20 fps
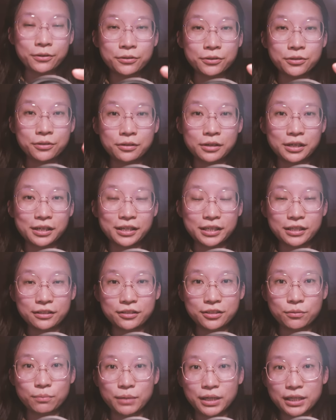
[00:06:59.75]
going to log
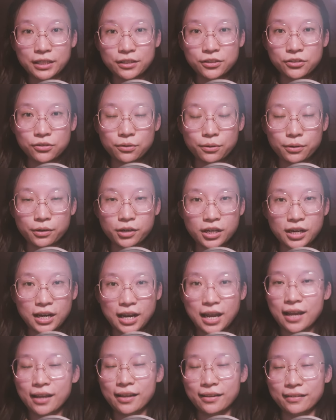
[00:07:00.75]
into my Discord
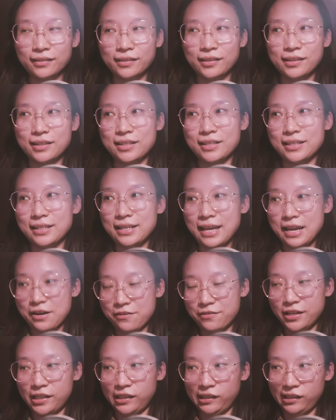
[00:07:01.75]
and then
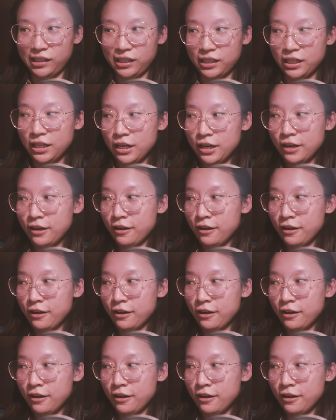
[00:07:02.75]
get ready